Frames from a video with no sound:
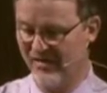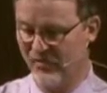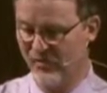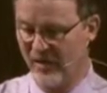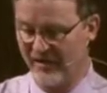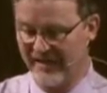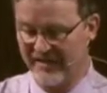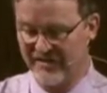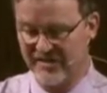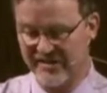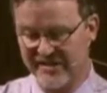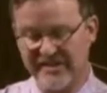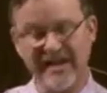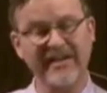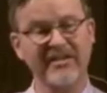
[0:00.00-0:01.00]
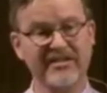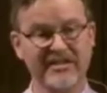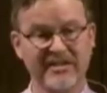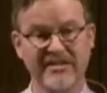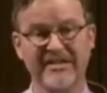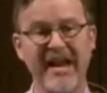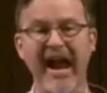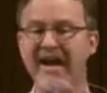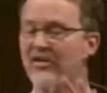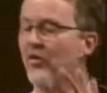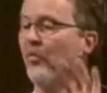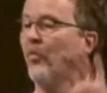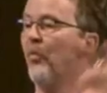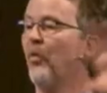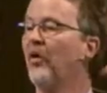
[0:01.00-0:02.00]
where its citizens had a
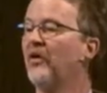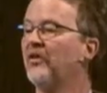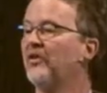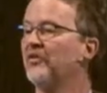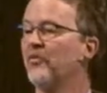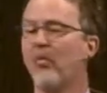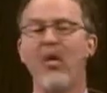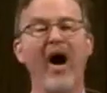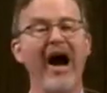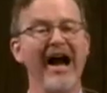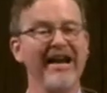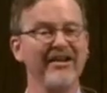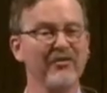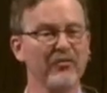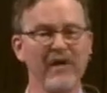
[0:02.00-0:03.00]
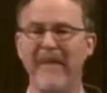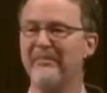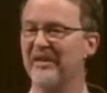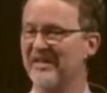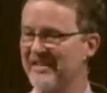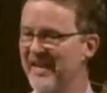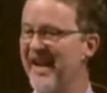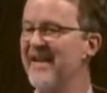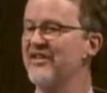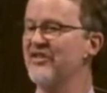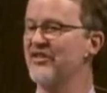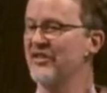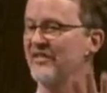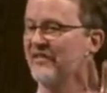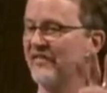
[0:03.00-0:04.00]
worldwide
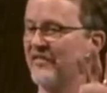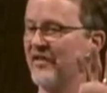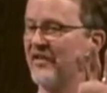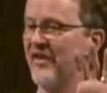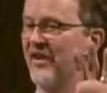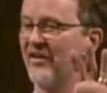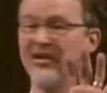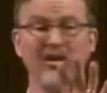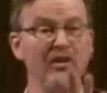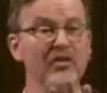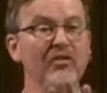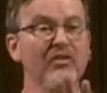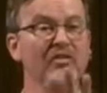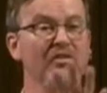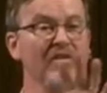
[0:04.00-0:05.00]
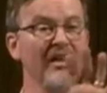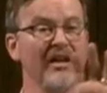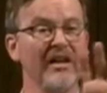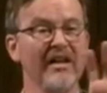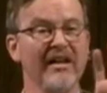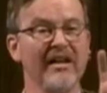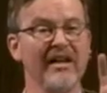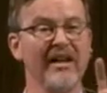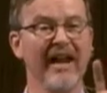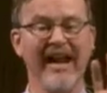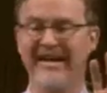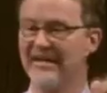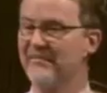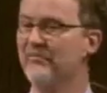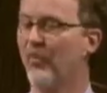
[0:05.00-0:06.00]
reputation for their lewd
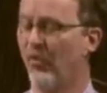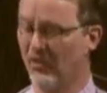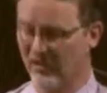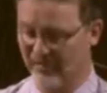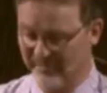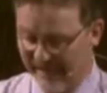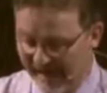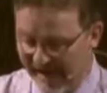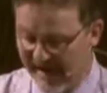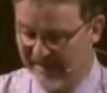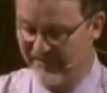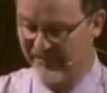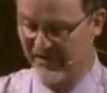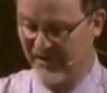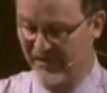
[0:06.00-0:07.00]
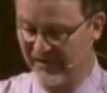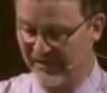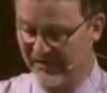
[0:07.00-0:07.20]
and immoral behavior.